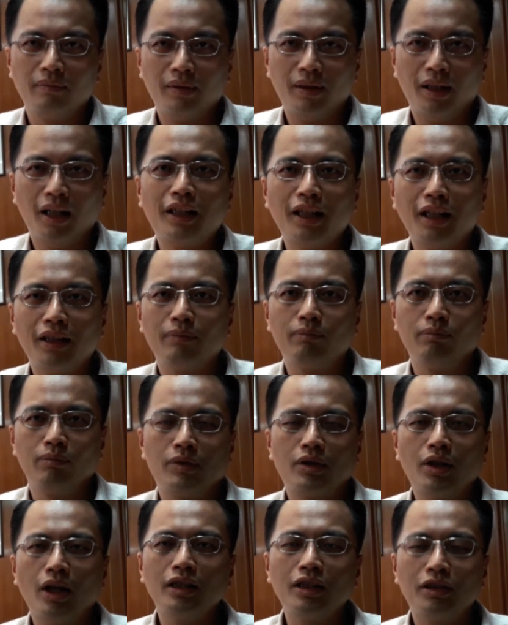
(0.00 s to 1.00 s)
Again,
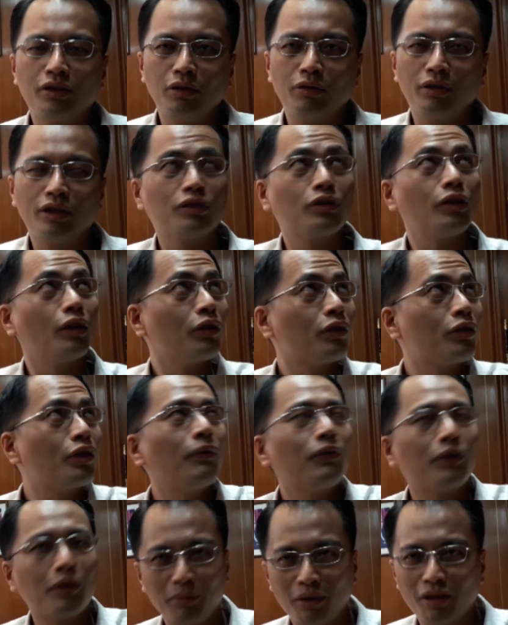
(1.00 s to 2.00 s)
Chinese tourists don't
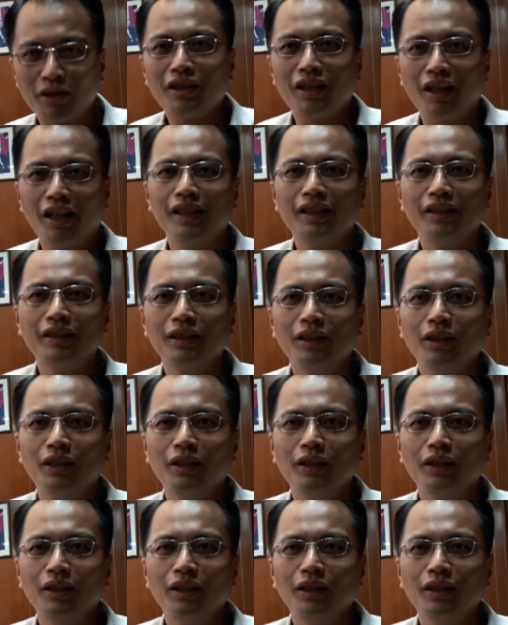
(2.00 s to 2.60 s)
drop from the sky.